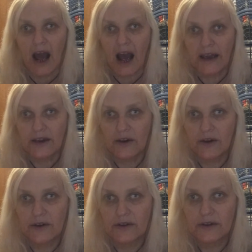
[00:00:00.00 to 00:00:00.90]

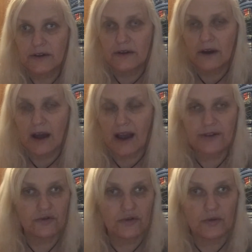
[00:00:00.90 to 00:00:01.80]
I
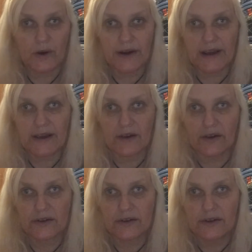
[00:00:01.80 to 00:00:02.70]
don't know what I
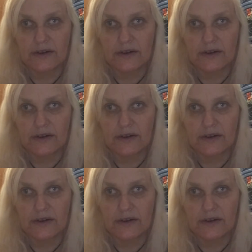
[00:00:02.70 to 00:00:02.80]
heard,